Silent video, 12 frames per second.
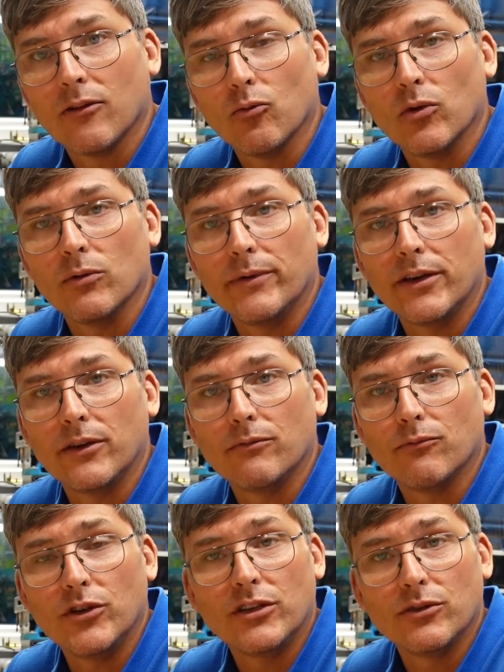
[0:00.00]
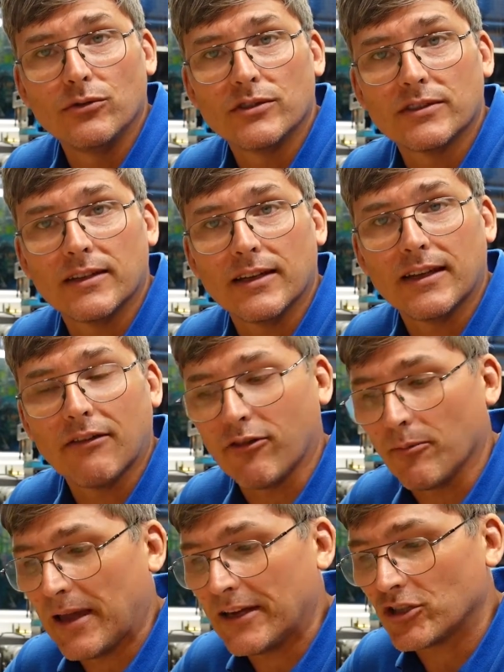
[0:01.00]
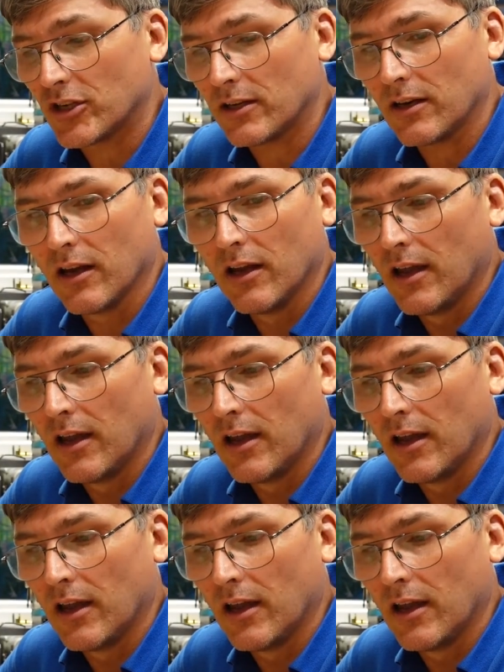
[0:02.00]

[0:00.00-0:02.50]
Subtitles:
will reduce the deformation.